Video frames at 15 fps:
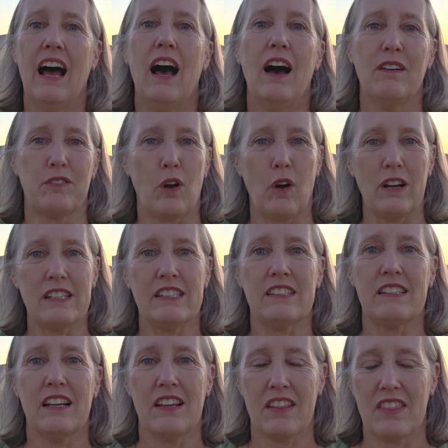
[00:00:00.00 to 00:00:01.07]
Of course,
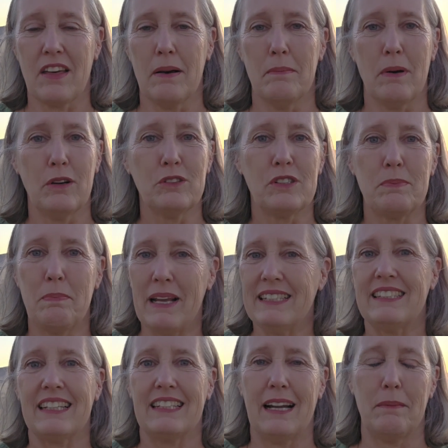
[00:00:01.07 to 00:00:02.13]
the most
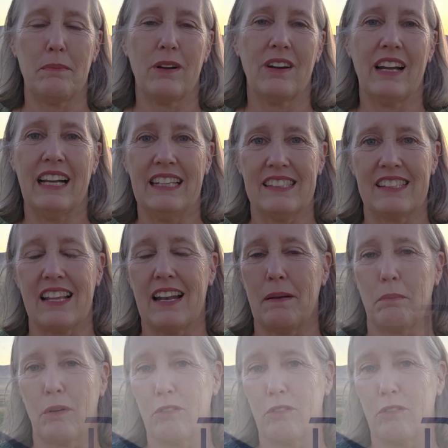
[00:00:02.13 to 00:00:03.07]
basic number is the number